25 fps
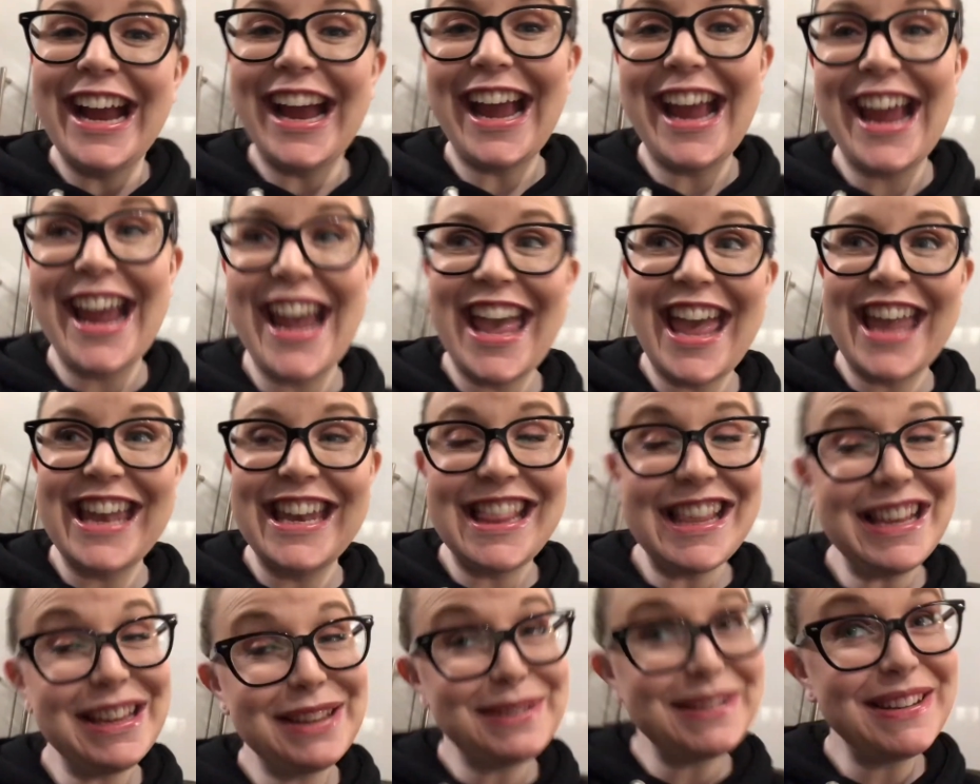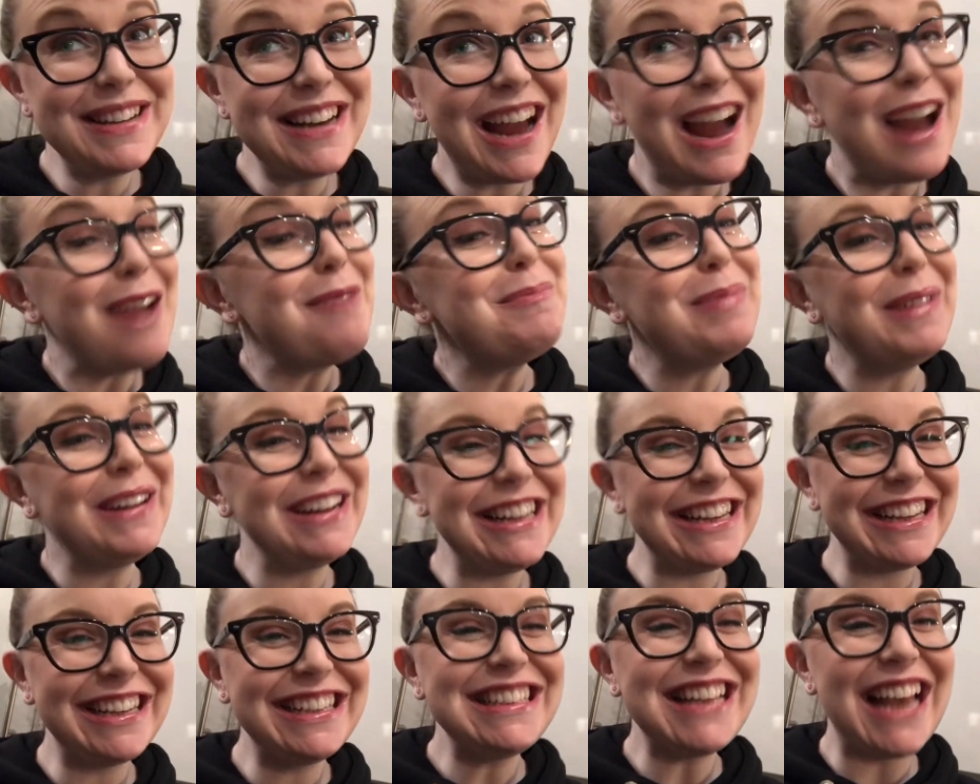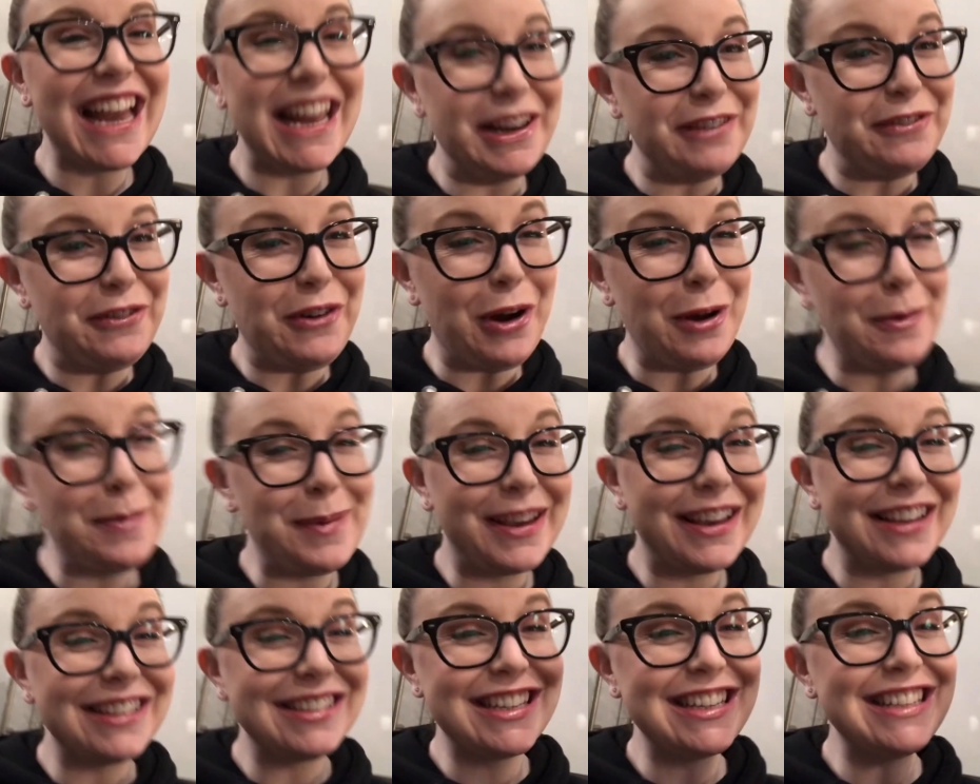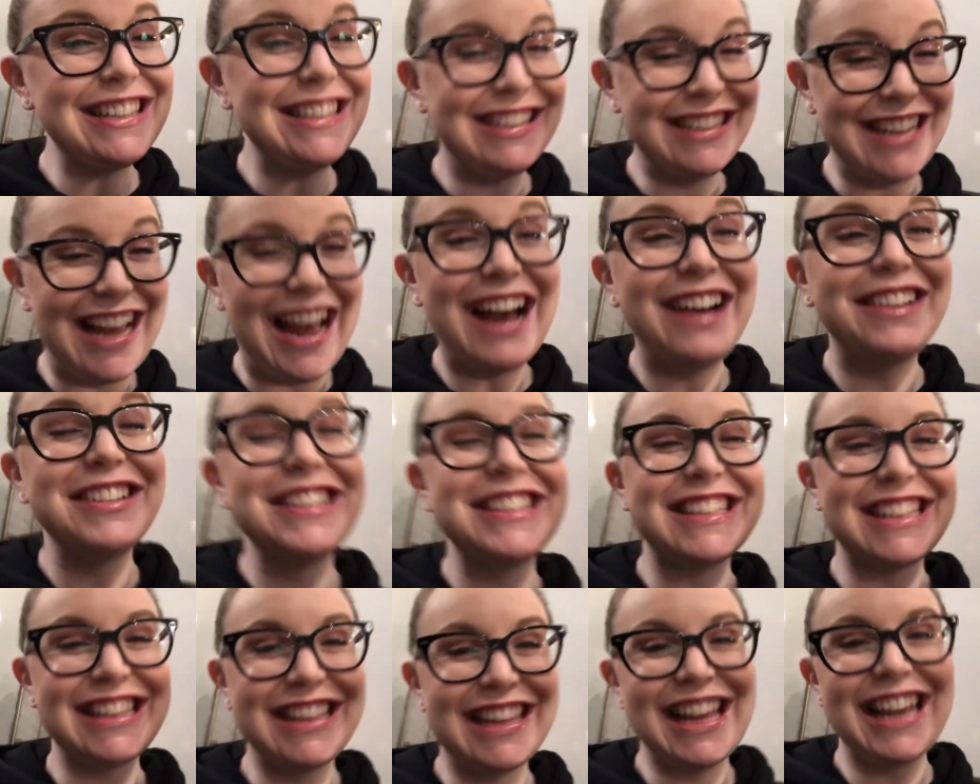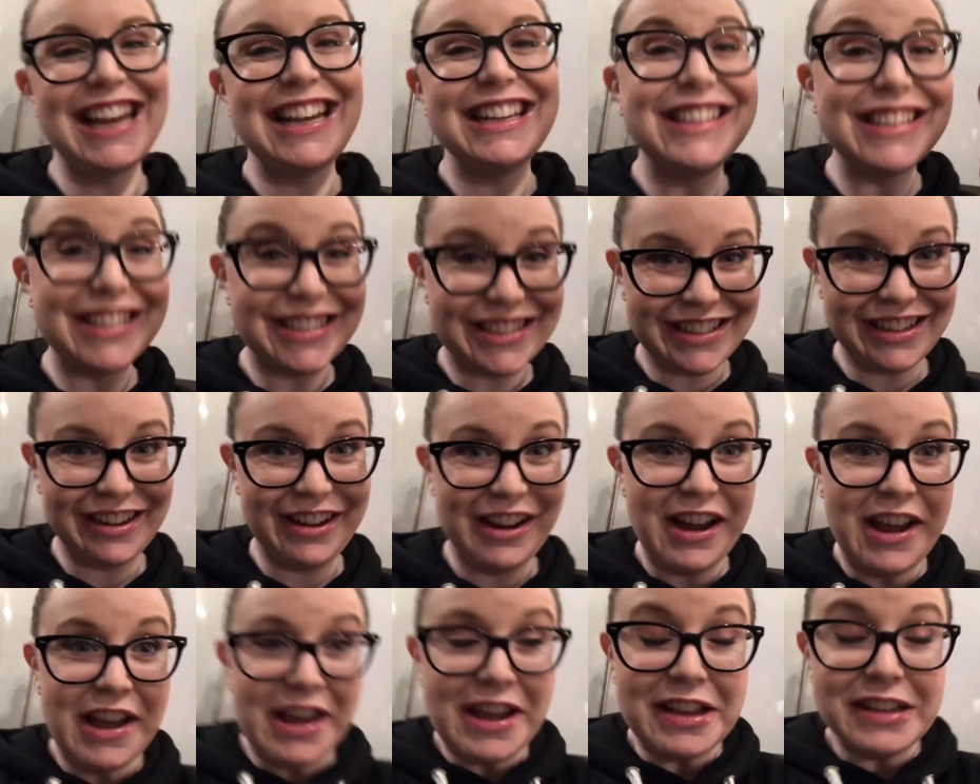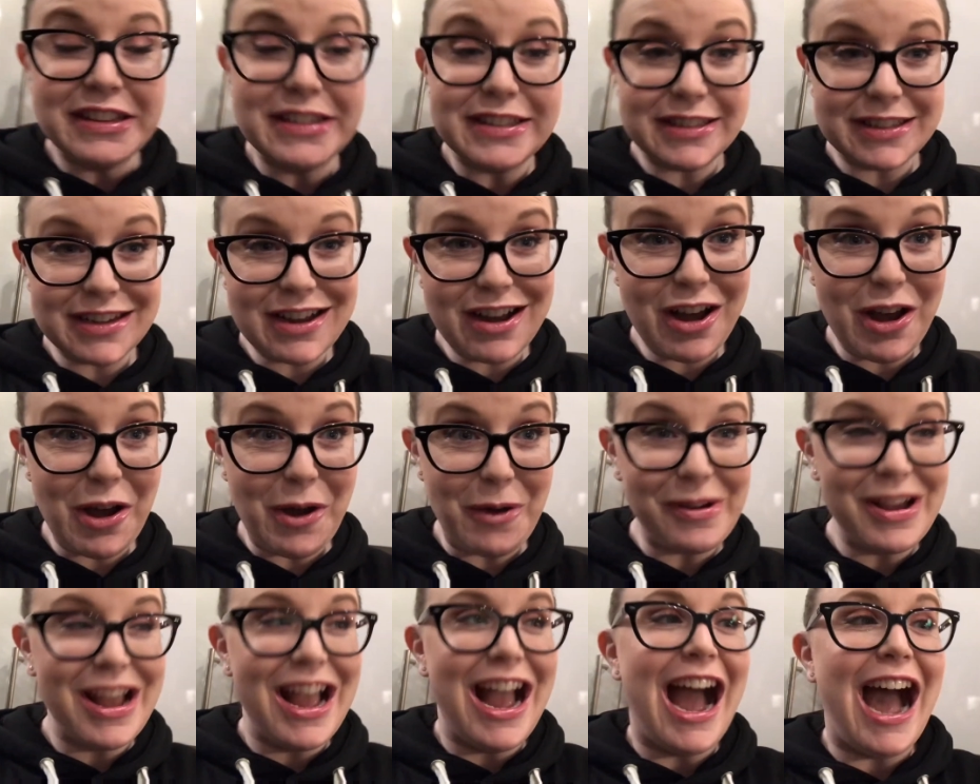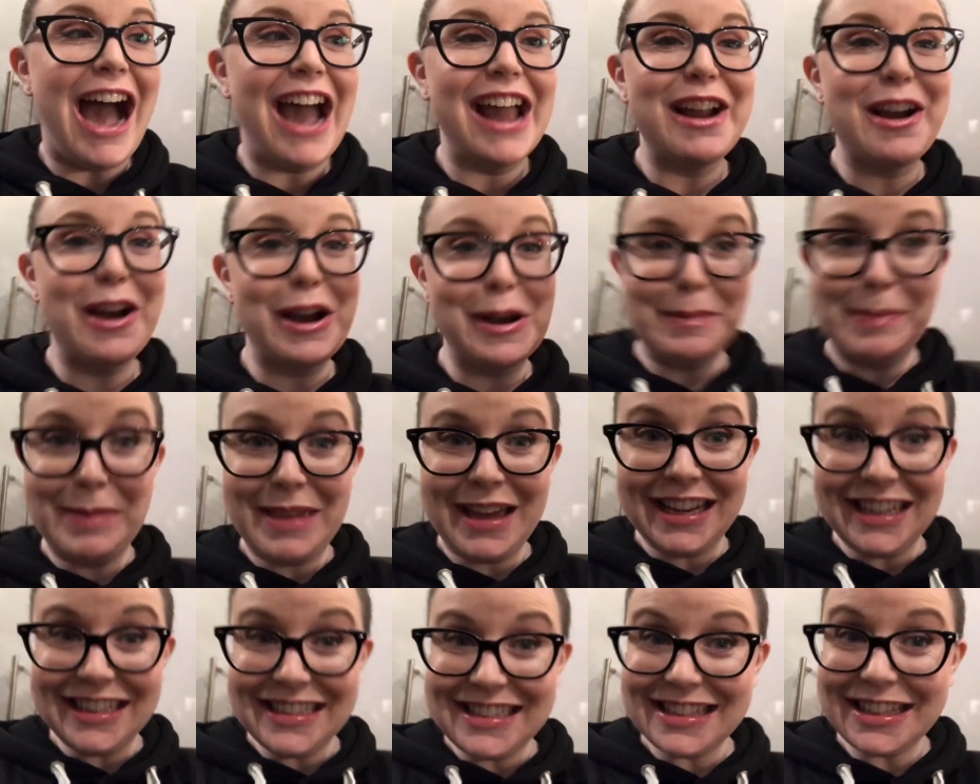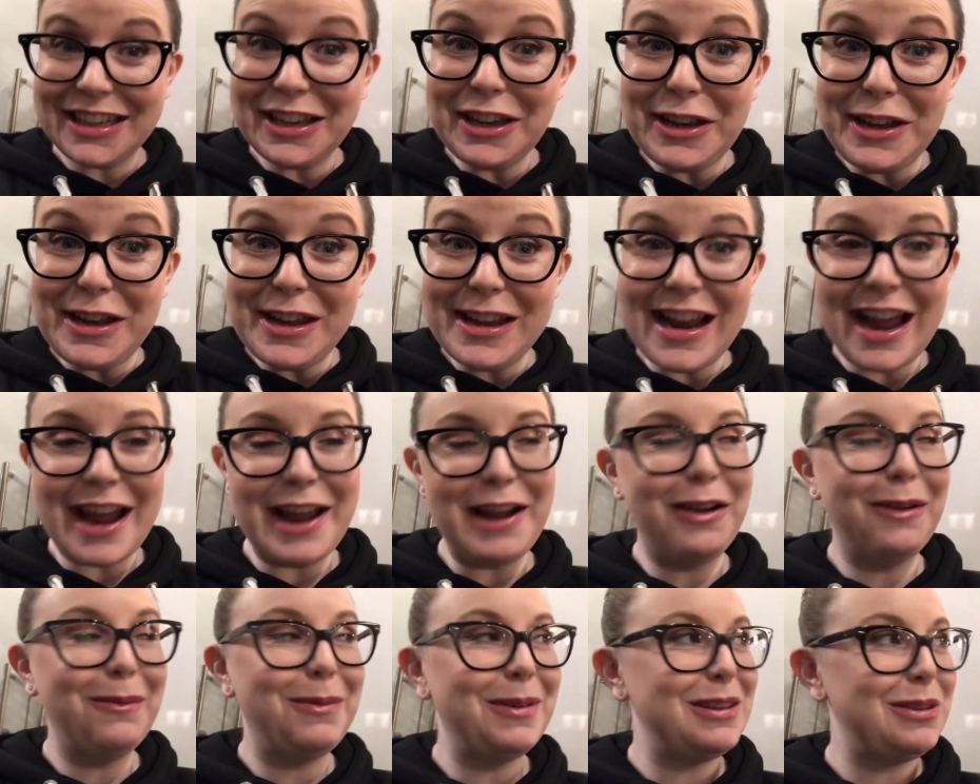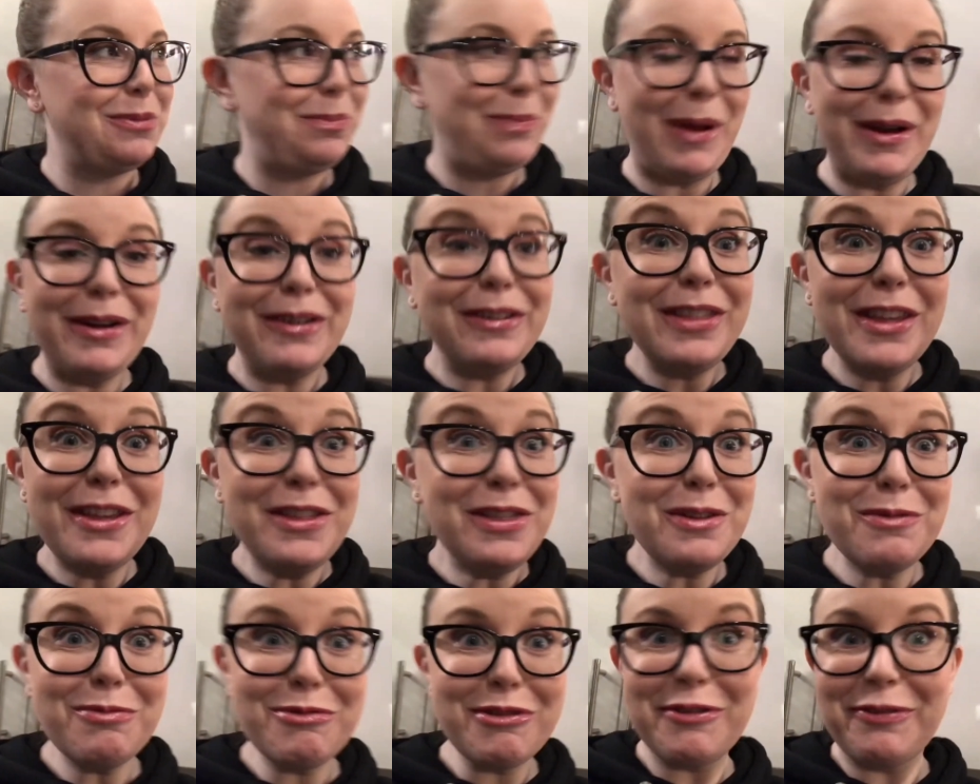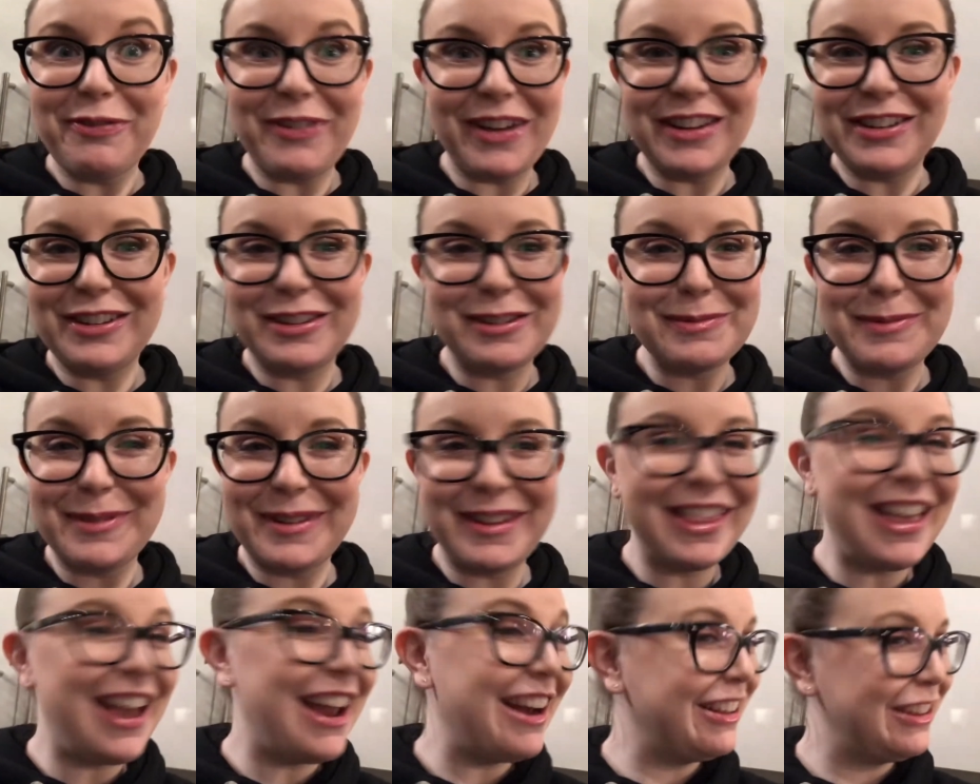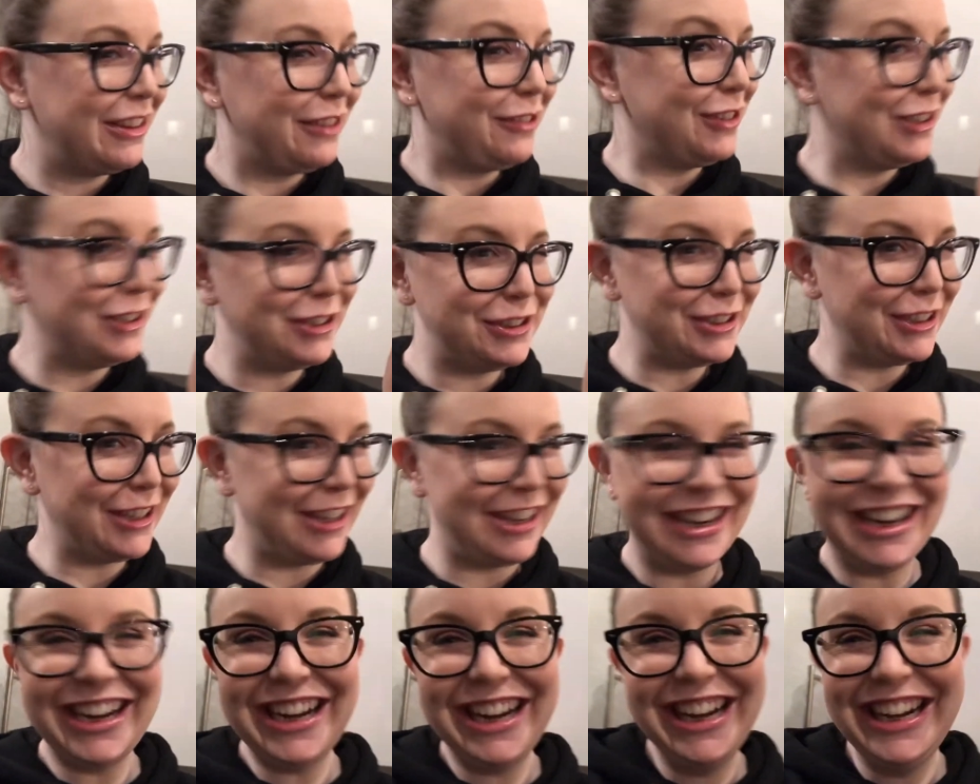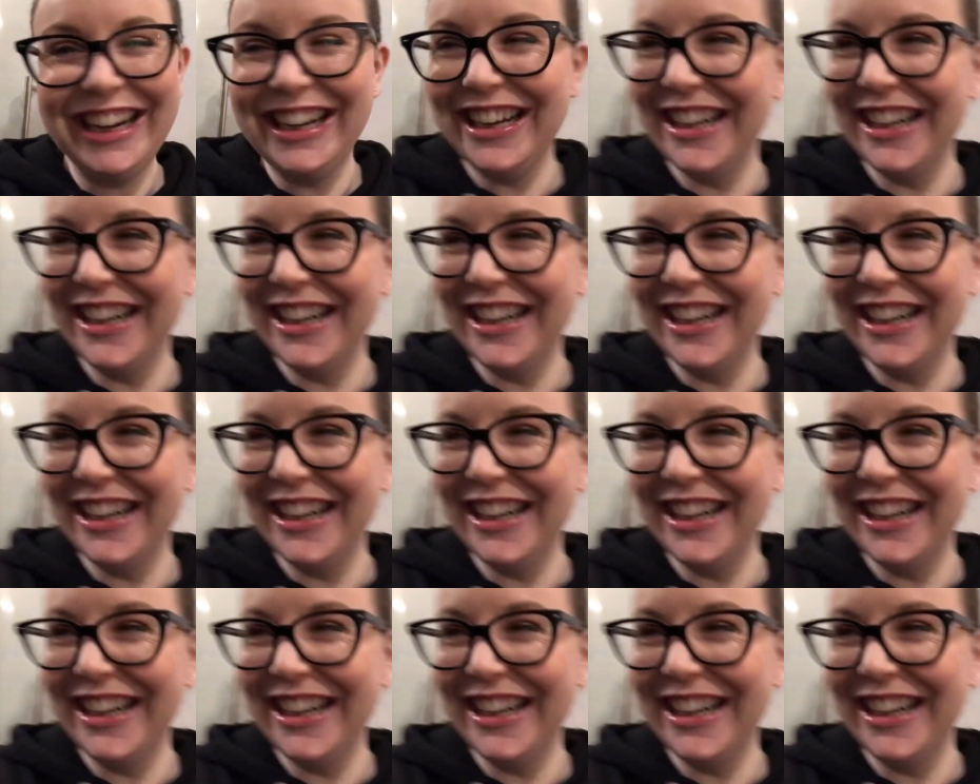And this one I'm pretty excited for because it sounds like dessert. So I hope that it's good. I hope it's better than the root vegetable, that is for sure.